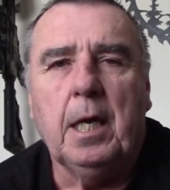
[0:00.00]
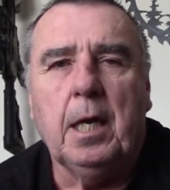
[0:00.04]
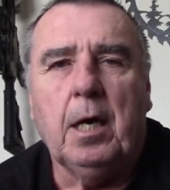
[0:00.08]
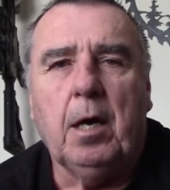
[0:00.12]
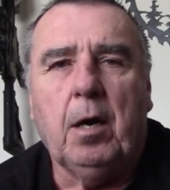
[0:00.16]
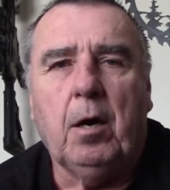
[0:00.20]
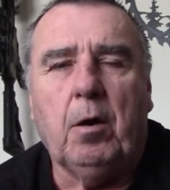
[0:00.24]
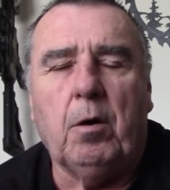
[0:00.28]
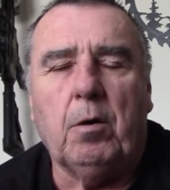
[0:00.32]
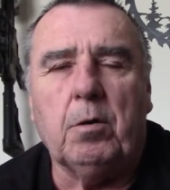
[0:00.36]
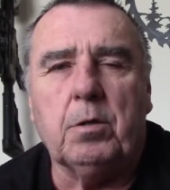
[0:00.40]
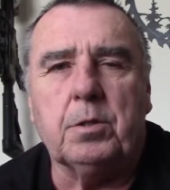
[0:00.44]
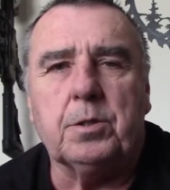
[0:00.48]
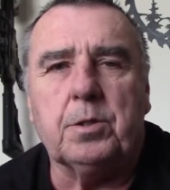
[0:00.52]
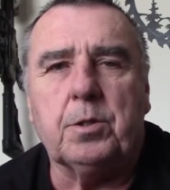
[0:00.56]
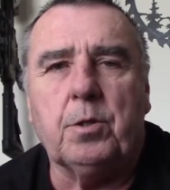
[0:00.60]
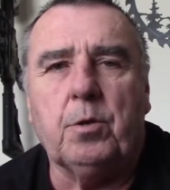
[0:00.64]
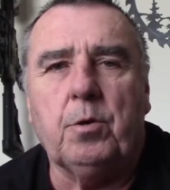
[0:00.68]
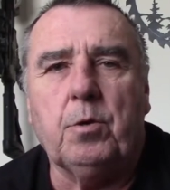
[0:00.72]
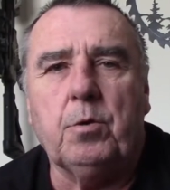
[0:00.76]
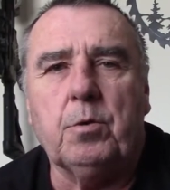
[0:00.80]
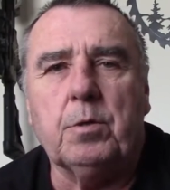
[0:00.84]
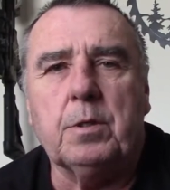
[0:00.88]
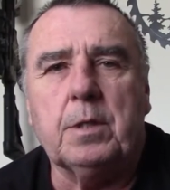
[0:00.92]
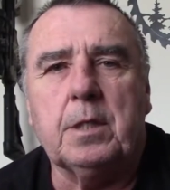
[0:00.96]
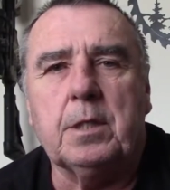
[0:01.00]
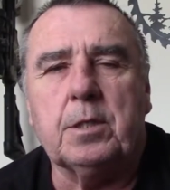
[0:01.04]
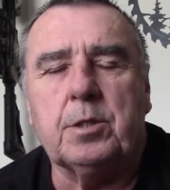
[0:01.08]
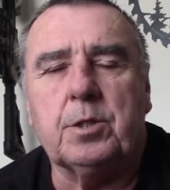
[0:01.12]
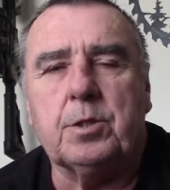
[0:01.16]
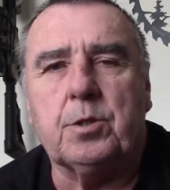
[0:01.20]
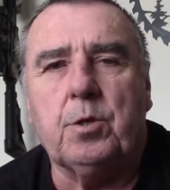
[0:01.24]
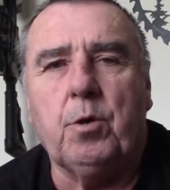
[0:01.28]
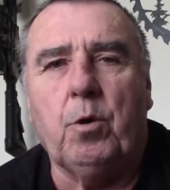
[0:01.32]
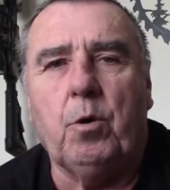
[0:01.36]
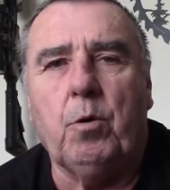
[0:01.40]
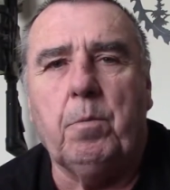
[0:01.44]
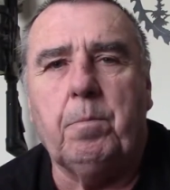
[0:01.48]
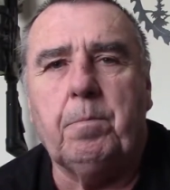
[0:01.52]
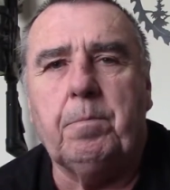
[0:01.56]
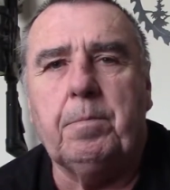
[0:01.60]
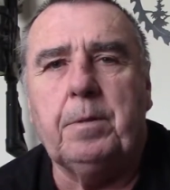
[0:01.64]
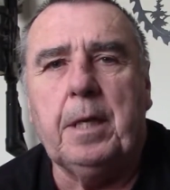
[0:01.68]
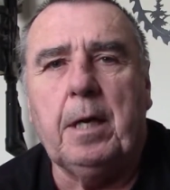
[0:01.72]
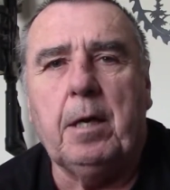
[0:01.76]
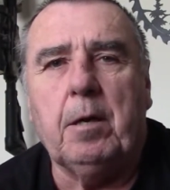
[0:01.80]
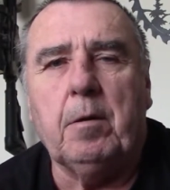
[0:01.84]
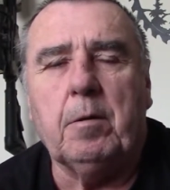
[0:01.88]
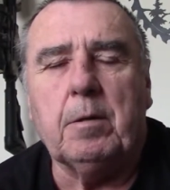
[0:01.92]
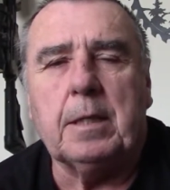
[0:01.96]
Also, the scope
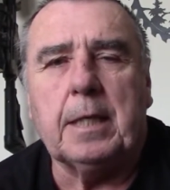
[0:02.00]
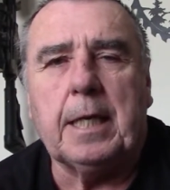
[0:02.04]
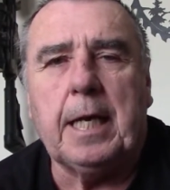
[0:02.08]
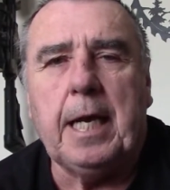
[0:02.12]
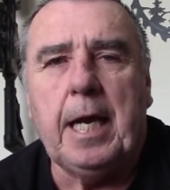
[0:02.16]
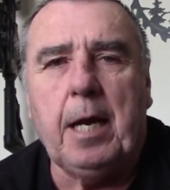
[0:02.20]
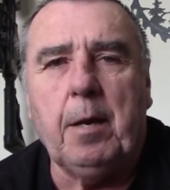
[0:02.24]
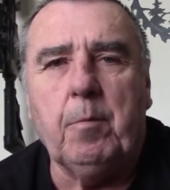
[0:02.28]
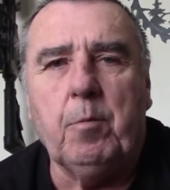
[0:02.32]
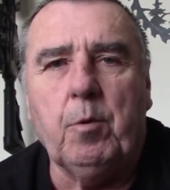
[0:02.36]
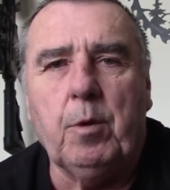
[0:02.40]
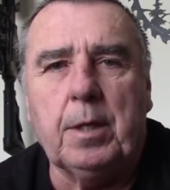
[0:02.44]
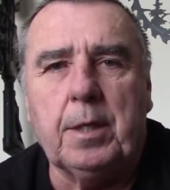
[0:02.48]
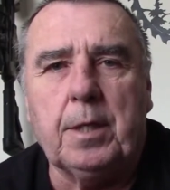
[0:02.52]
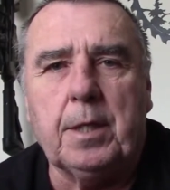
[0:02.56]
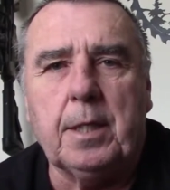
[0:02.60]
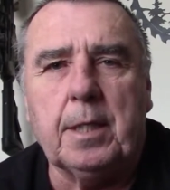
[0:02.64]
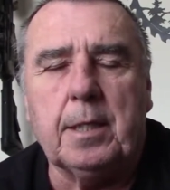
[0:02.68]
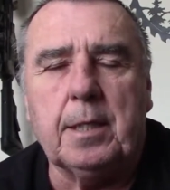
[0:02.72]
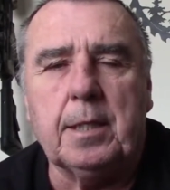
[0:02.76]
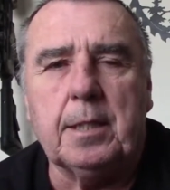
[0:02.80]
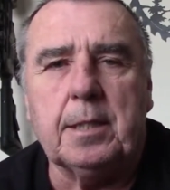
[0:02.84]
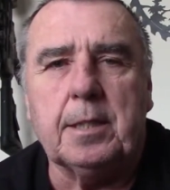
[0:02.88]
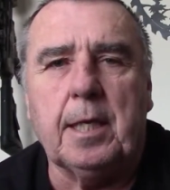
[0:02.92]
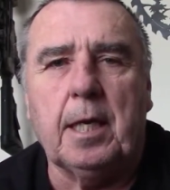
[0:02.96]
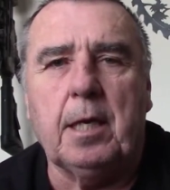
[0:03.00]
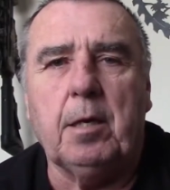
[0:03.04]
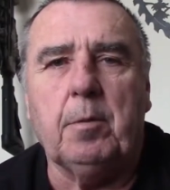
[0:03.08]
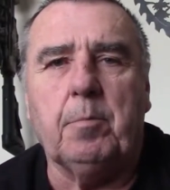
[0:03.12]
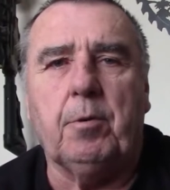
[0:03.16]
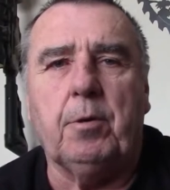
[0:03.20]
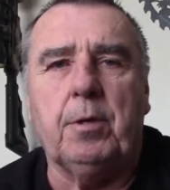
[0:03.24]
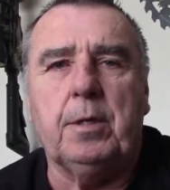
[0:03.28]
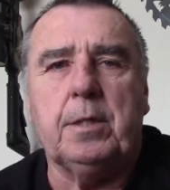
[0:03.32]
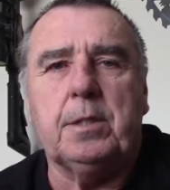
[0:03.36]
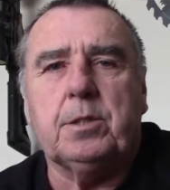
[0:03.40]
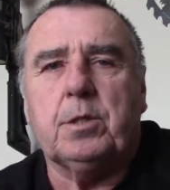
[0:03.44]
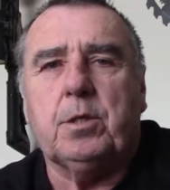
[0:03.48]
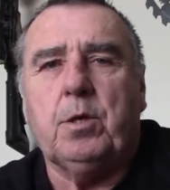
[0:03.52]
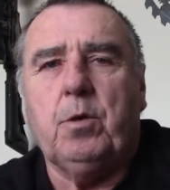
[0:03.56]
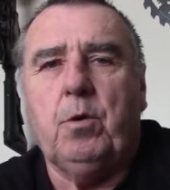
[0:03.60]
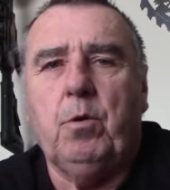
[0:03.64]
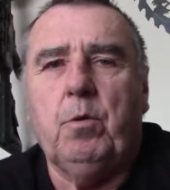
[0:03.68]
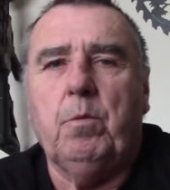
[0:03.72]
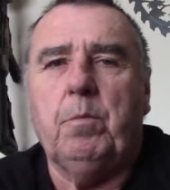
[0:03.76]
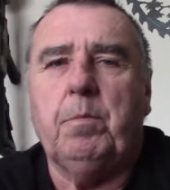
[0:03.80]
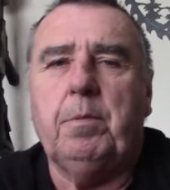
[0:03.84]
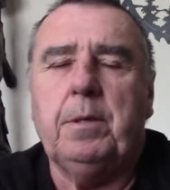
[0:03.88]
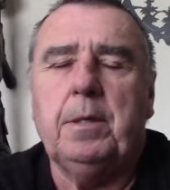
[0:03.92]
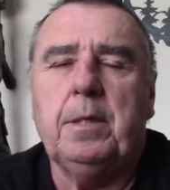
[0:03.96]
that came with it, the center point scope,